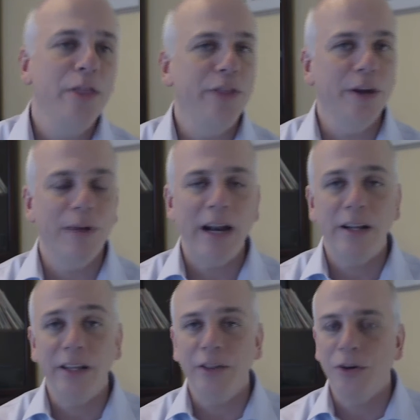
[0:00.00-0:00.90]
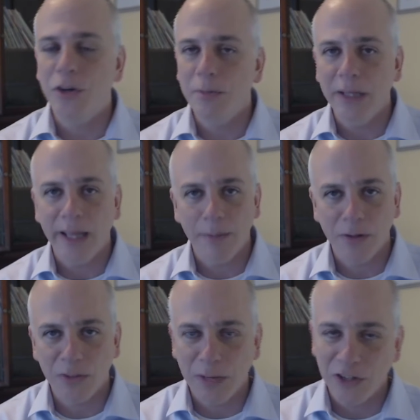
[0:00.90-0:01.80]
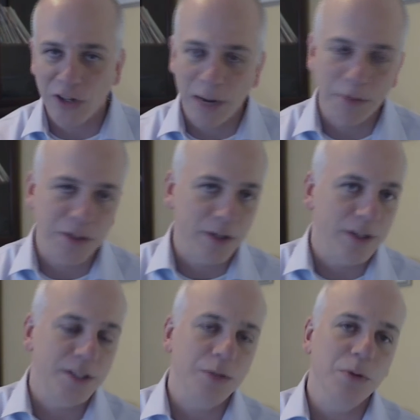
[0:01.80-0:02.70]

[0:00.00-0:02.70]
Theoretically, there could be label expansion opportunities